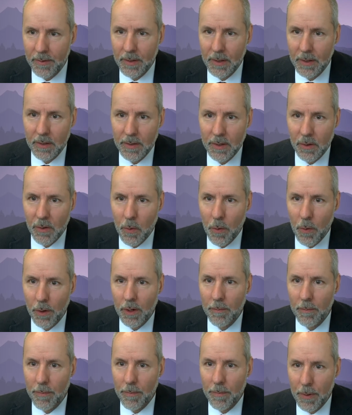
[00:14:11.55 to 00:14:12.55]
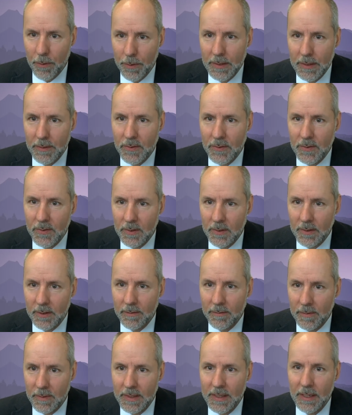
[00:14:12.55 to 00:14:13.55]
the core components
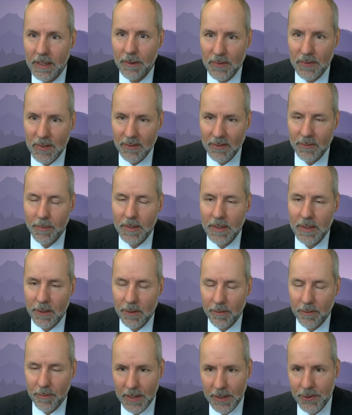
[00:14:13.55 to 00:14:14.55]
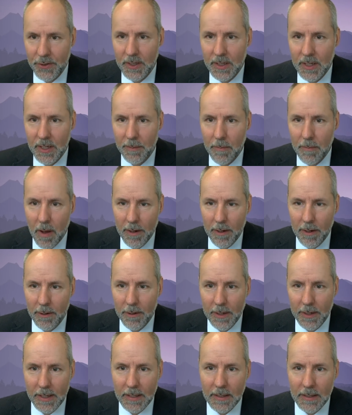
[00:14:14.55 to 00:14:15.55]
of assessment, intervention, and
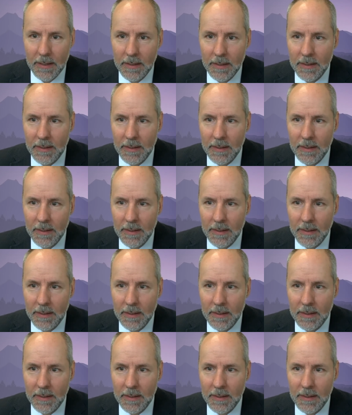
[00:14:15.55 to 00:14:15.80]
monitoring.